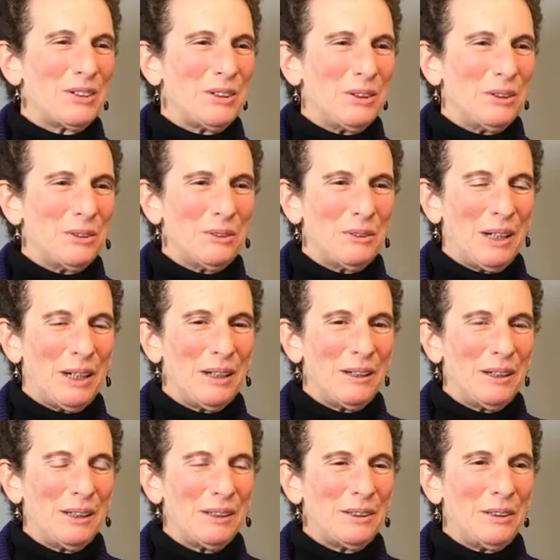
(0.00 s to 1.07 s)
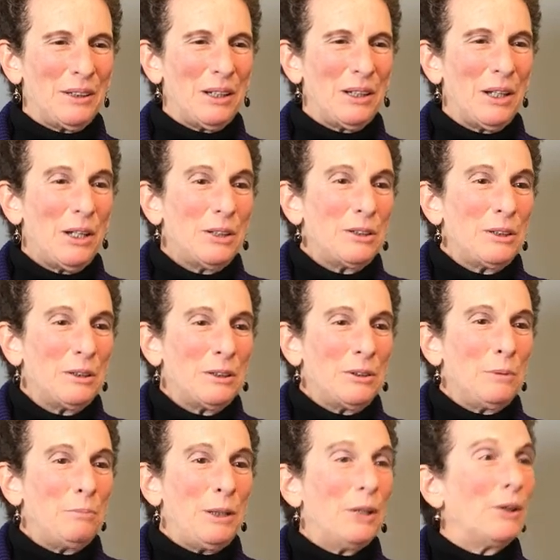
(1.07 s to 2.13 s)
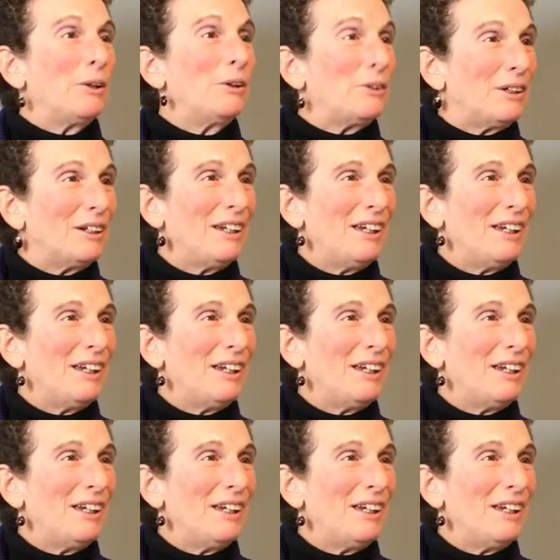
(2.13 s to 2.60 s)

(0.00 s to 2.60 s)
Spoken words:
to be heard.